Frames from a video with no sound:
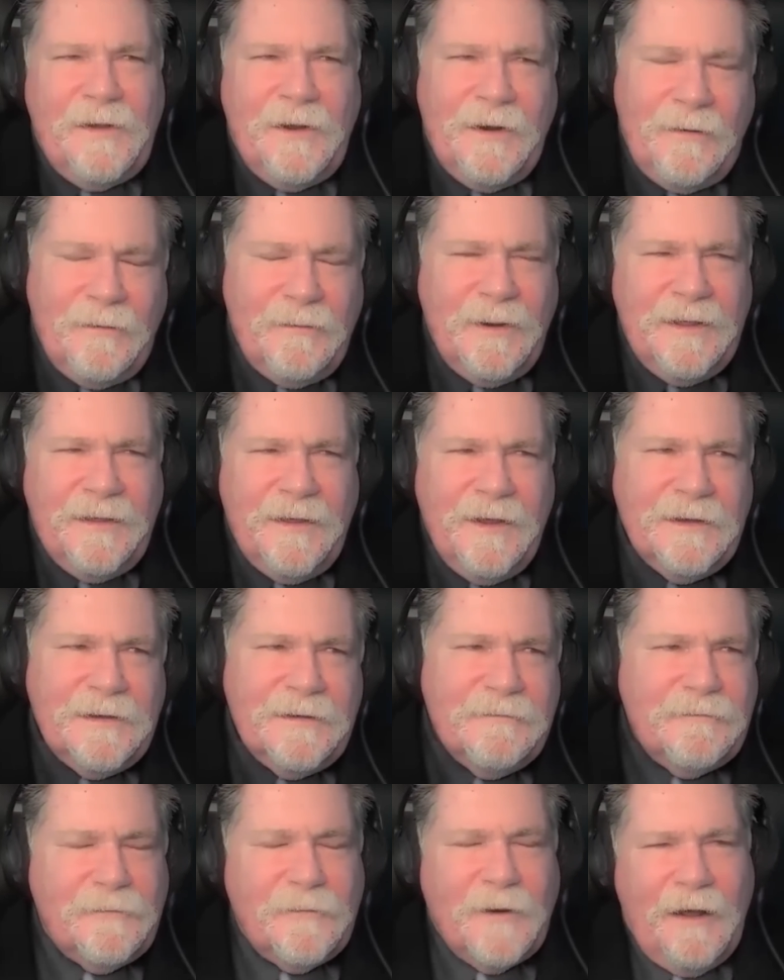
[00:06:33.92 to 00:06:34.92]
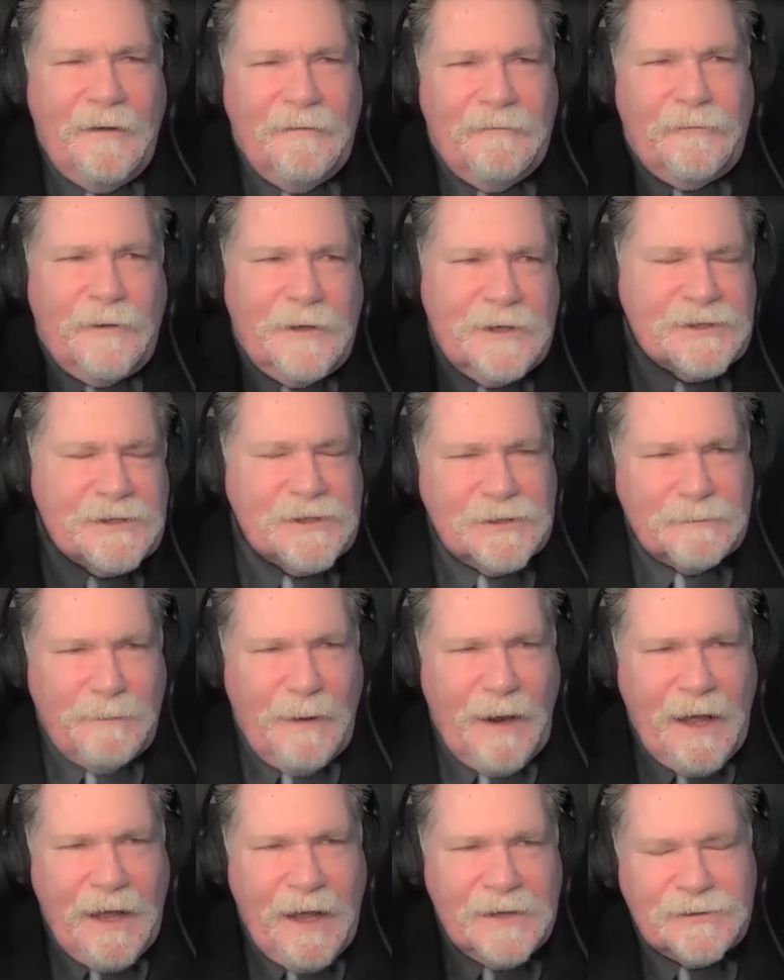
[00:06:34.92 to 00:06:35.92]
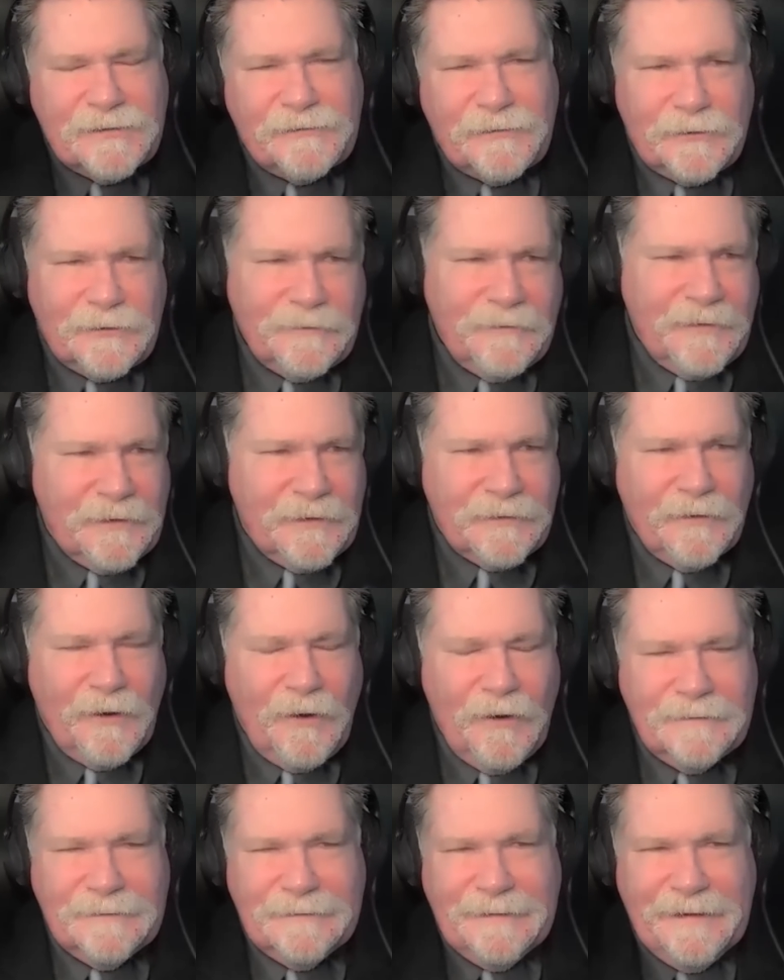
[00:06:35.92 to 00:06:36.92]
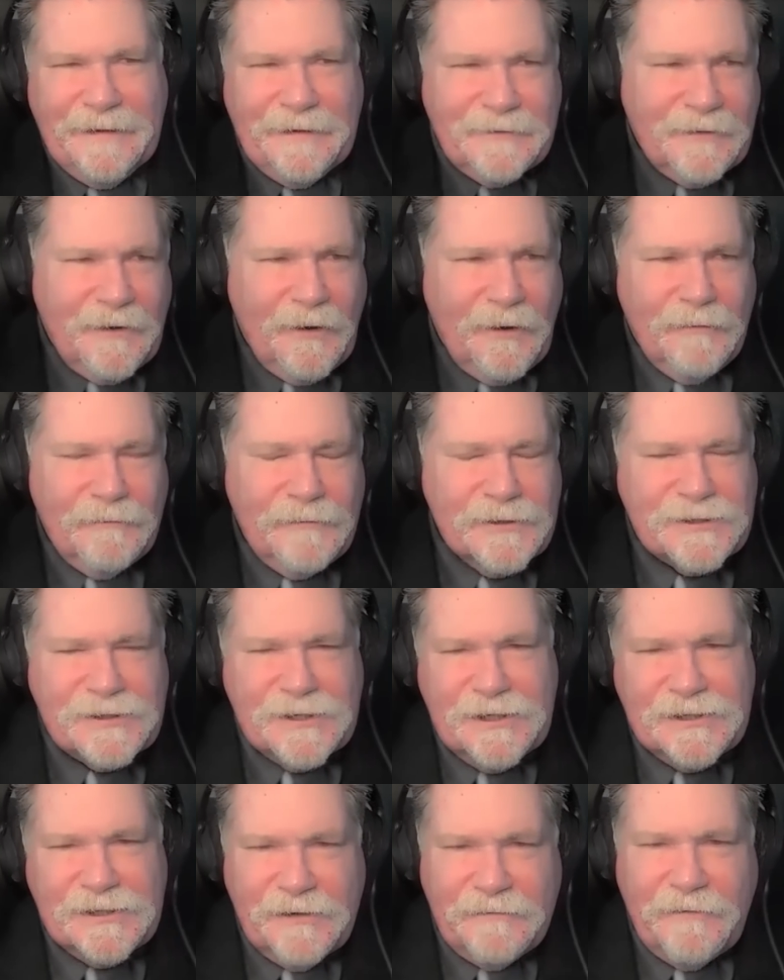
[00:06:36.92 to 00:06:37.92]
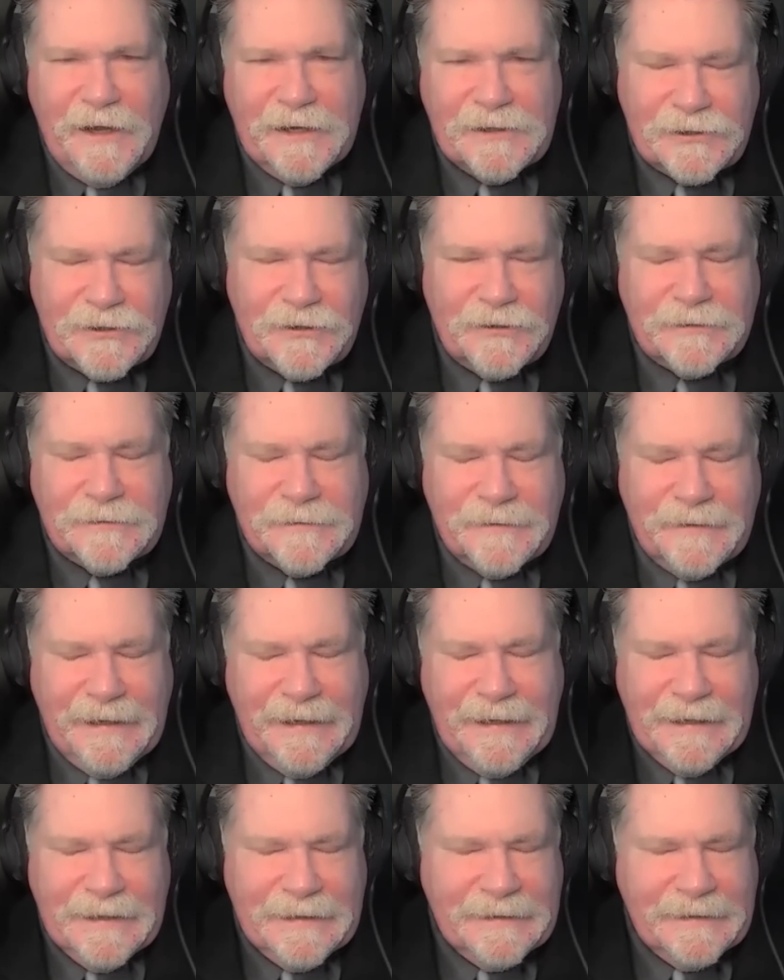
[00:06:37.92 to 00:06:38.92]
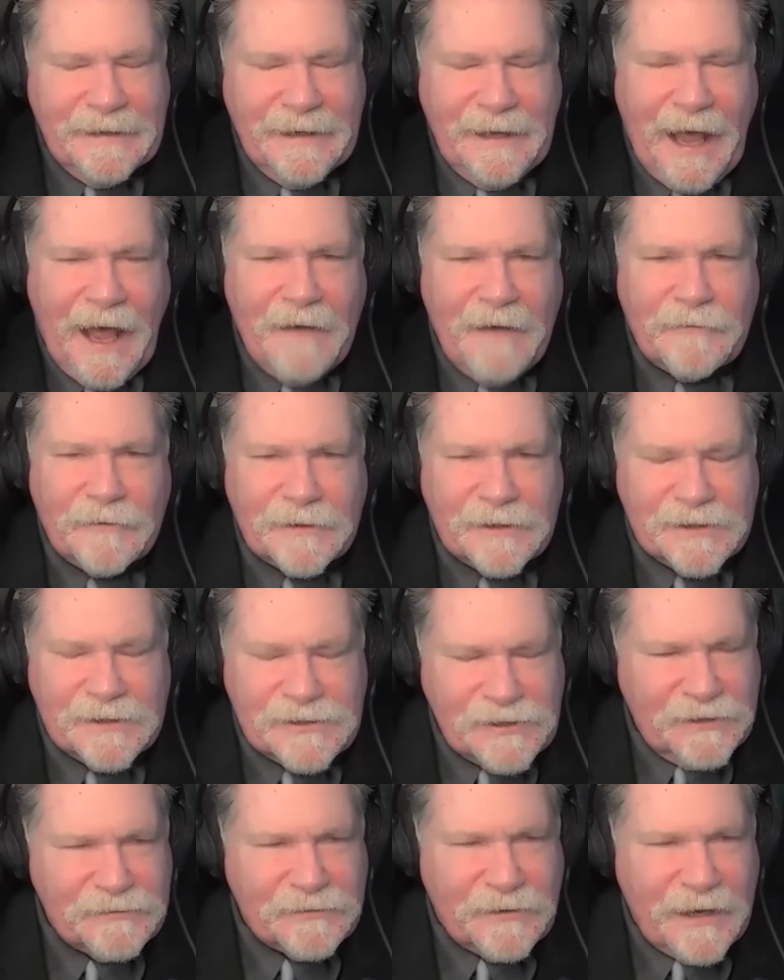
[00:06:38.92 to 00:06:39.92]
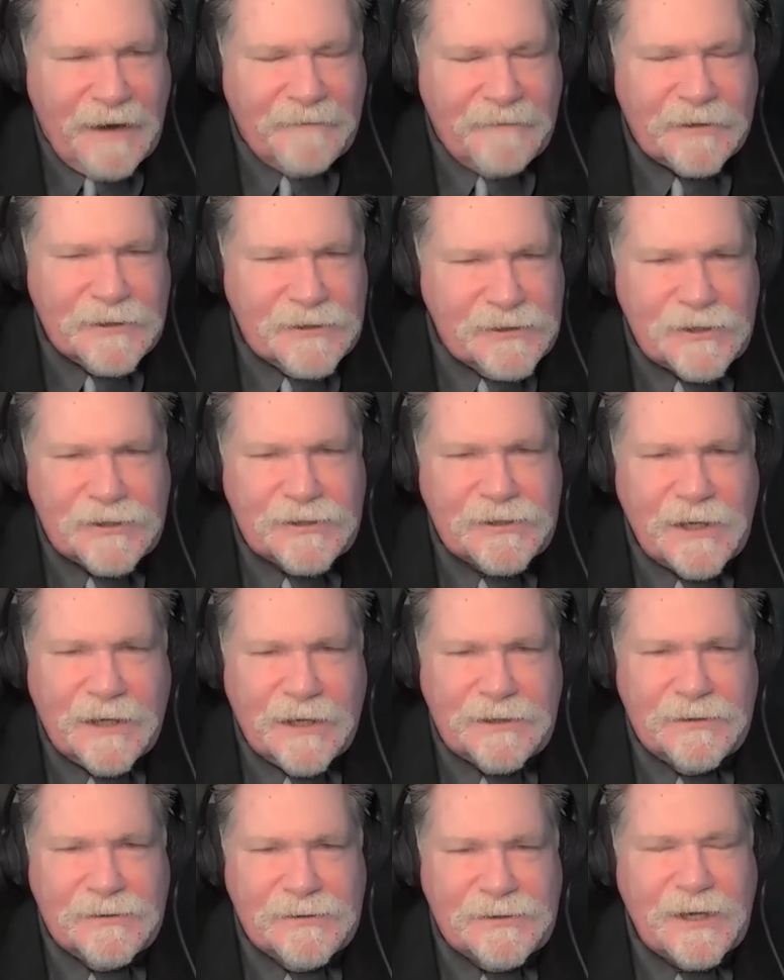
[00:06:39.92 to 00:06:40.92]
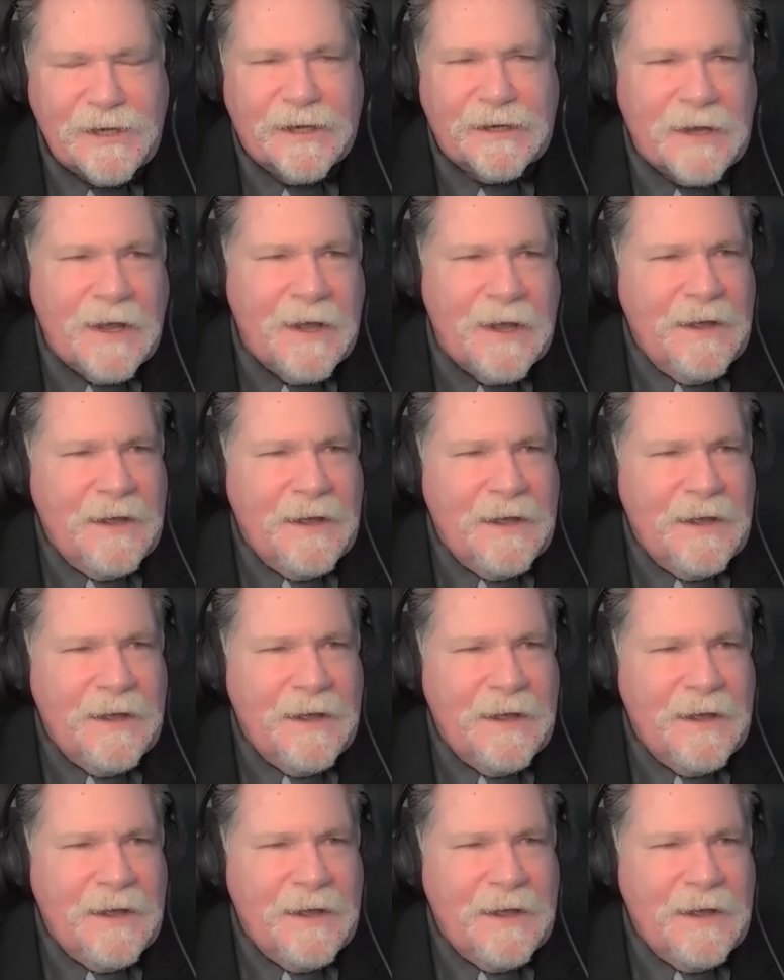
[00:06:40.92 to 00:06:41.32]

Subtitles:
You know, we think of Russia's plans for their overseas adventure in Africa, Central Africa, just like you said.